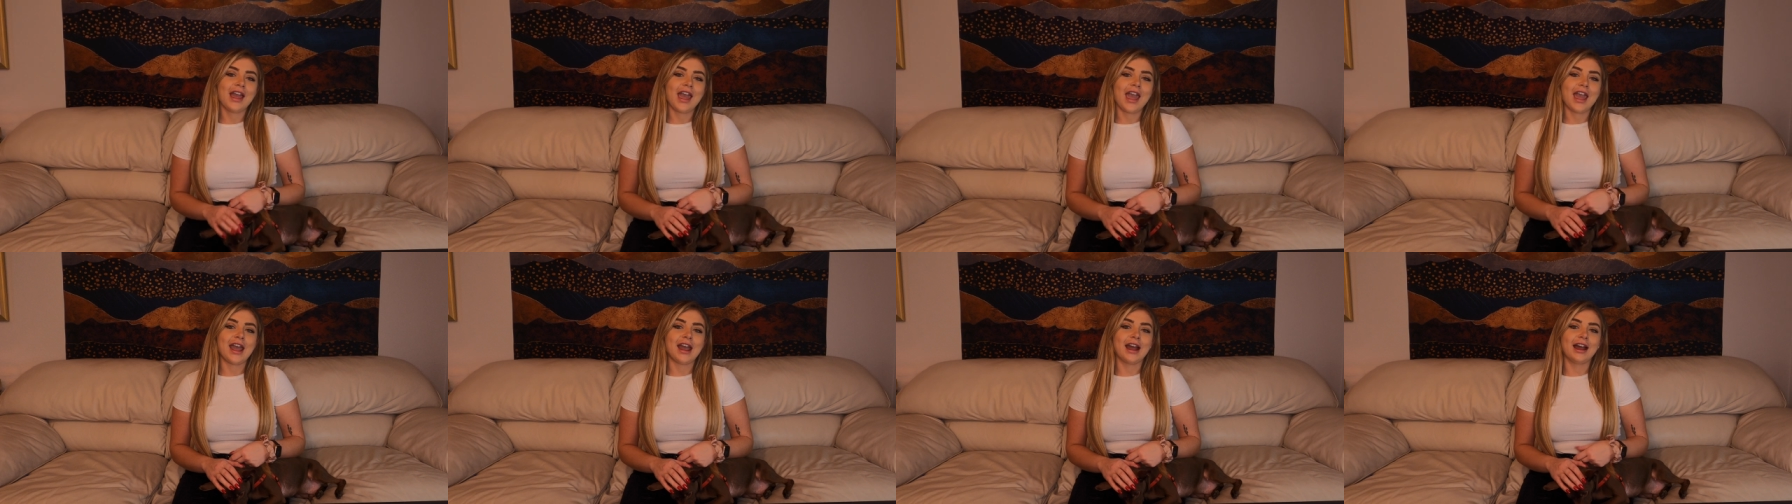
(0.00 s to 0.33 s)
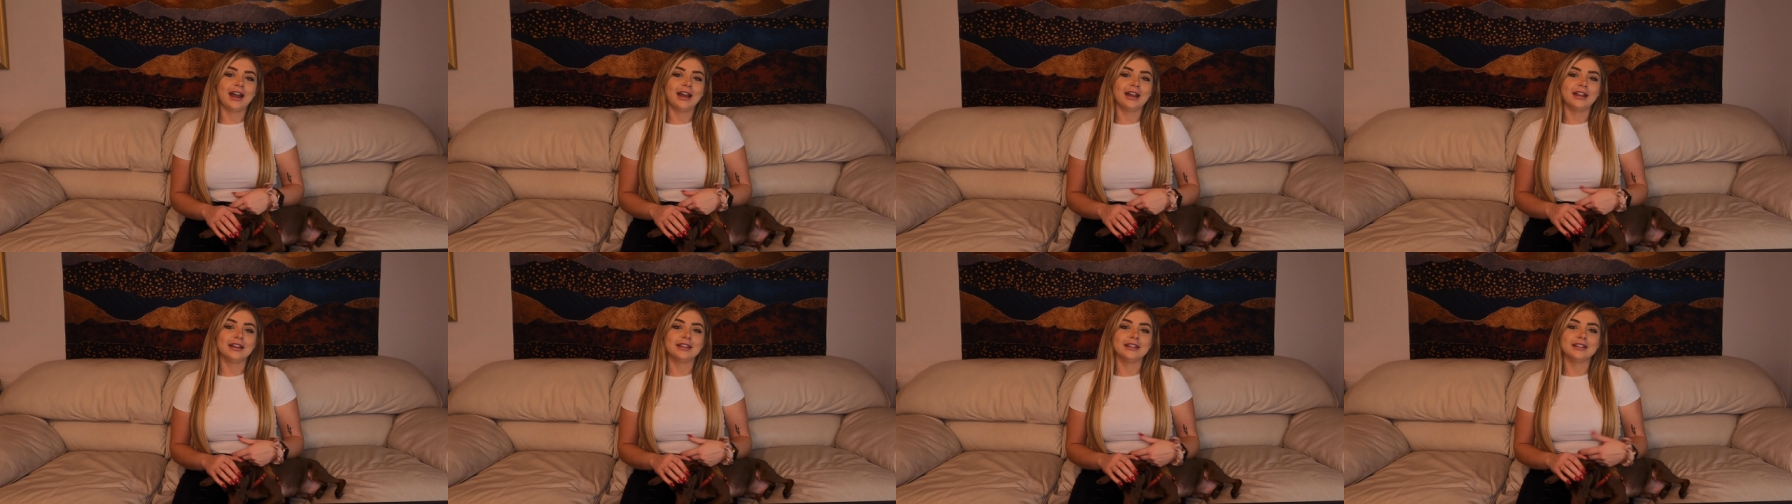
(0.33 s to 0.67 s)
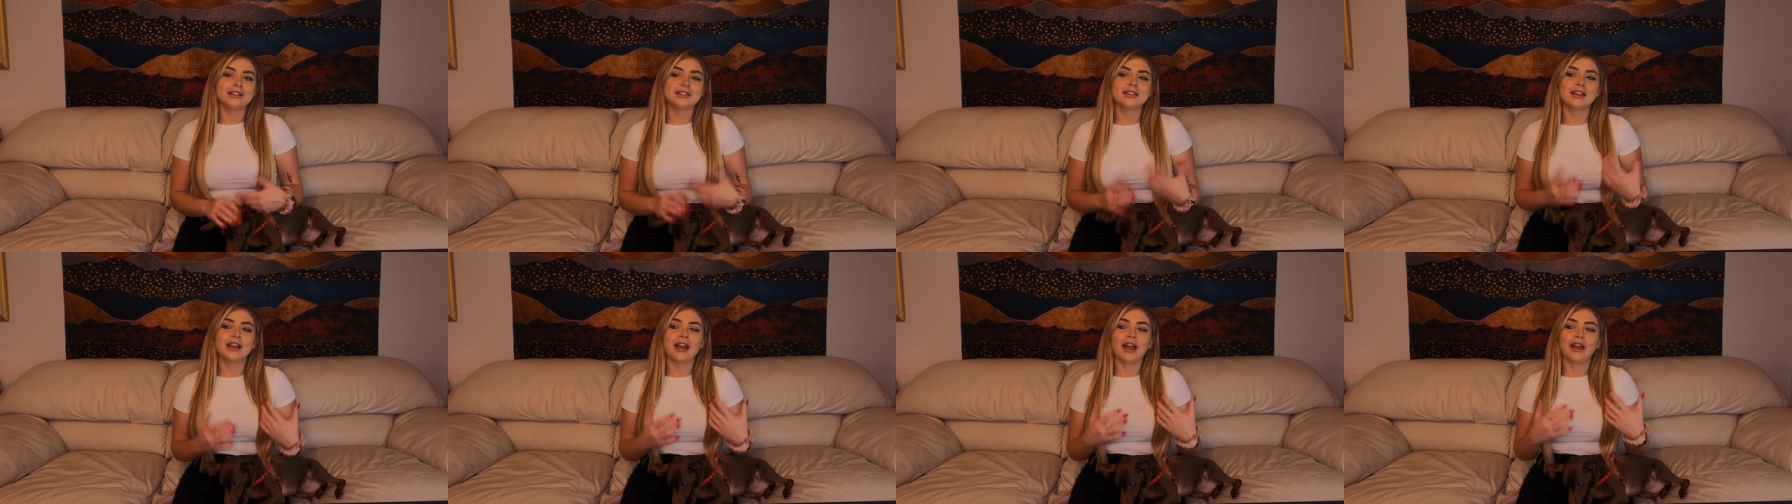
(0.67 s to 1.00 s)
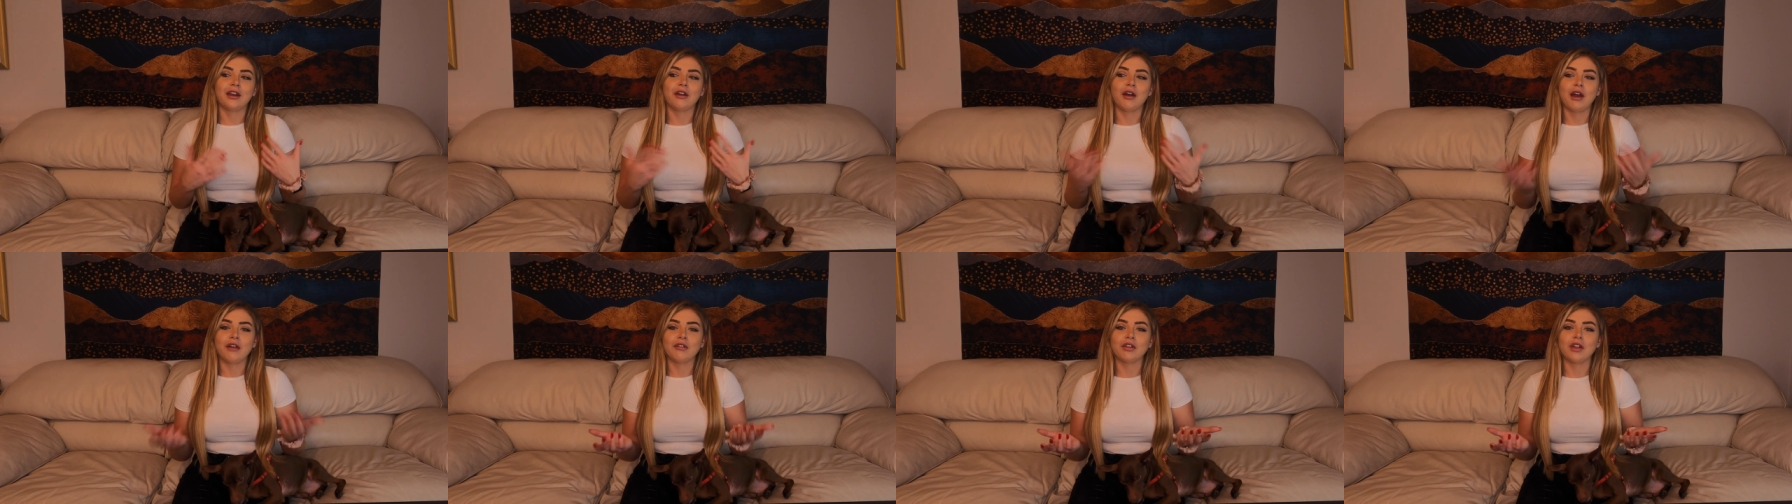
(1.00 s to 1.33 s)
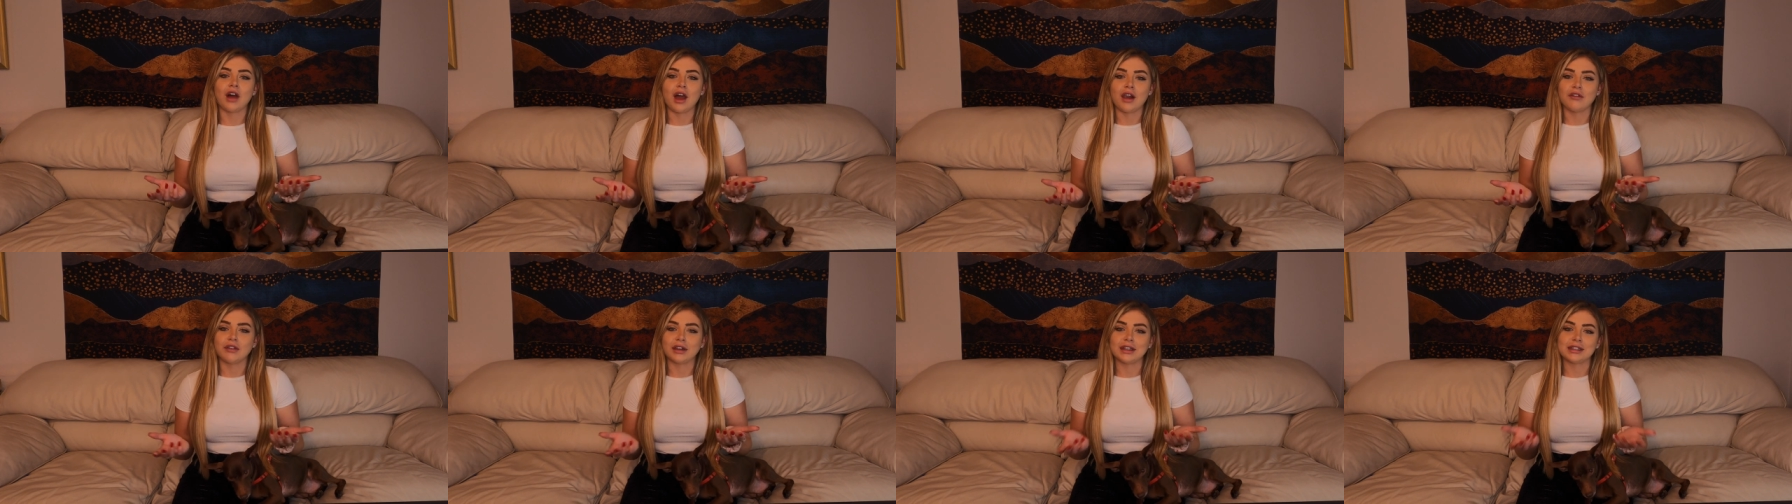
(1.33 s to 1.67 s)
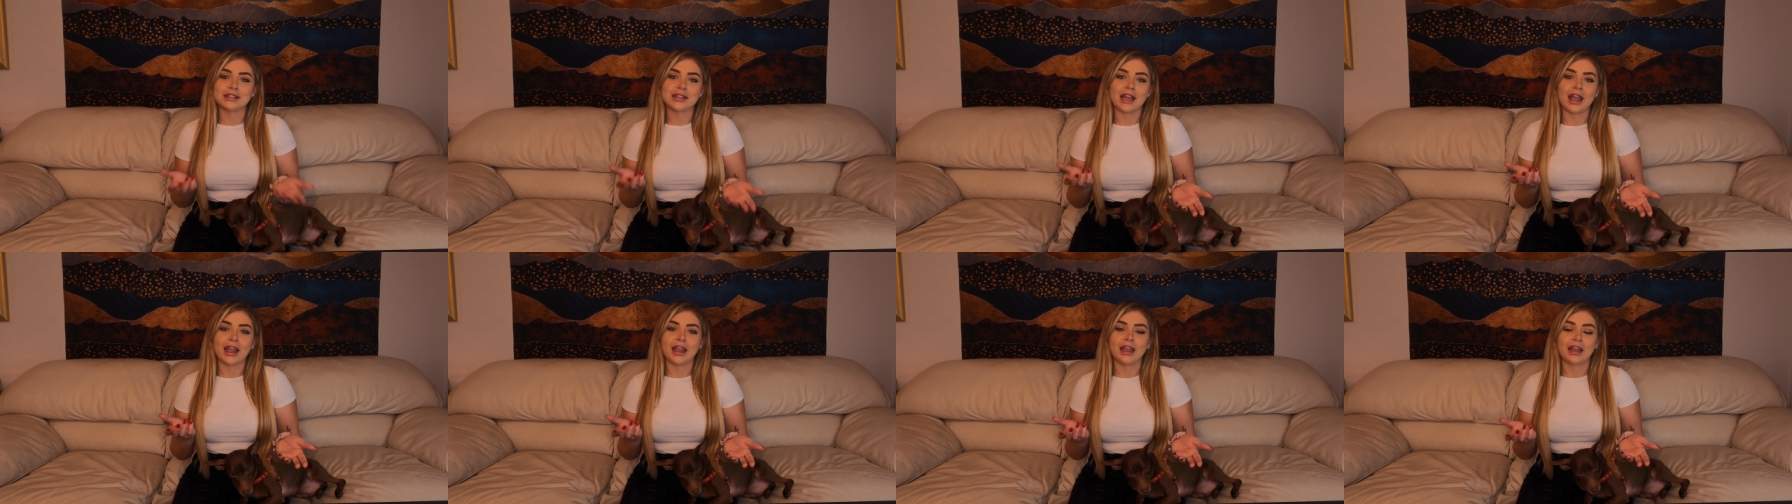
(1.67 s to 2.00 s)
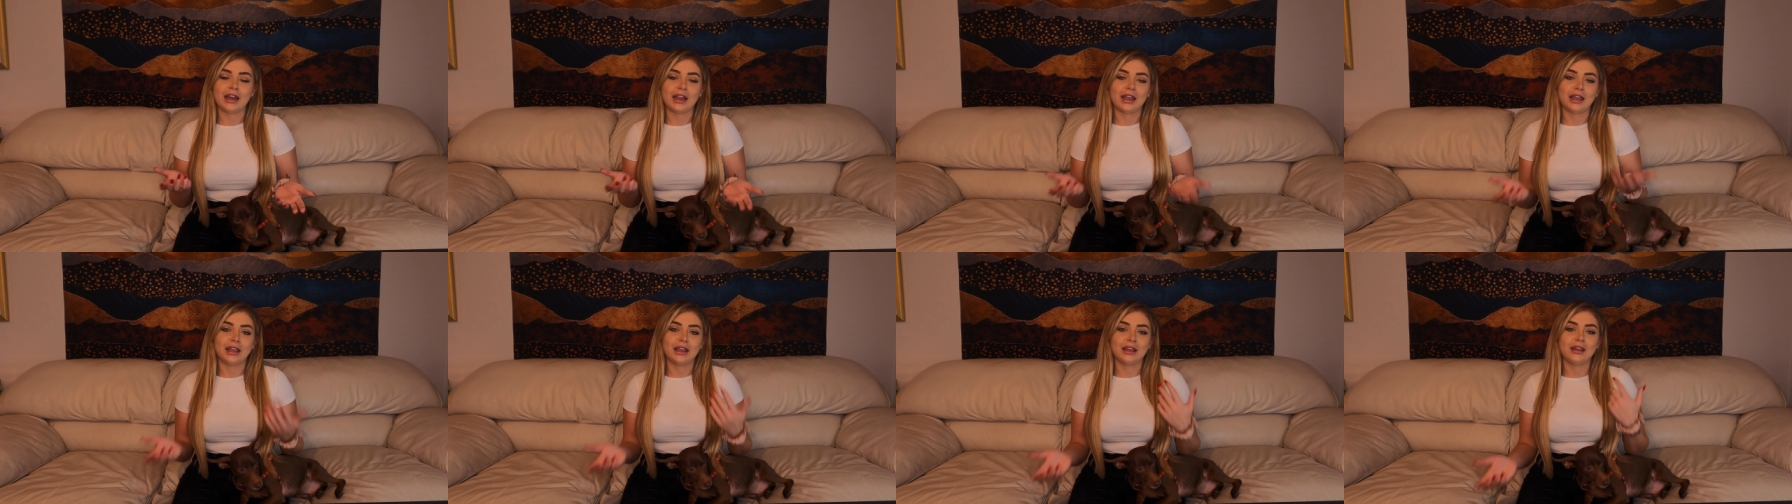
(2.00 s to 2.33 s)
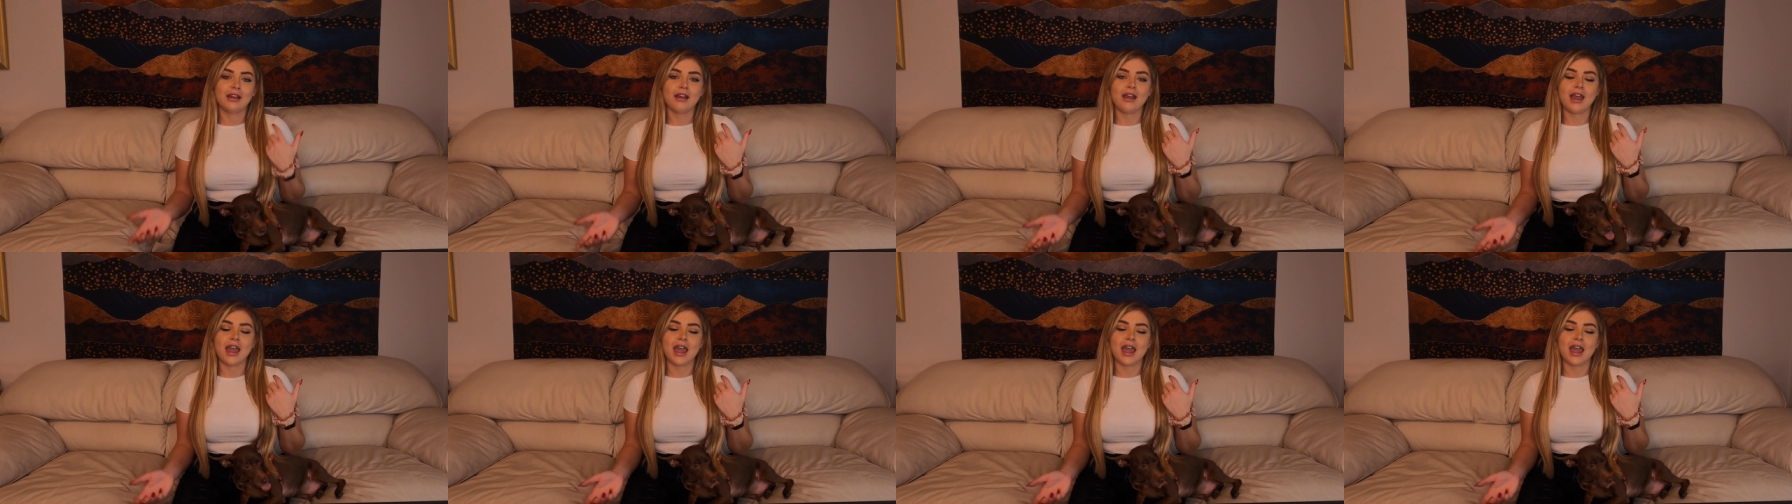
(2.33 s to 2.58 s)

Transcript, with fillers: and I don't have a lot of anxiety,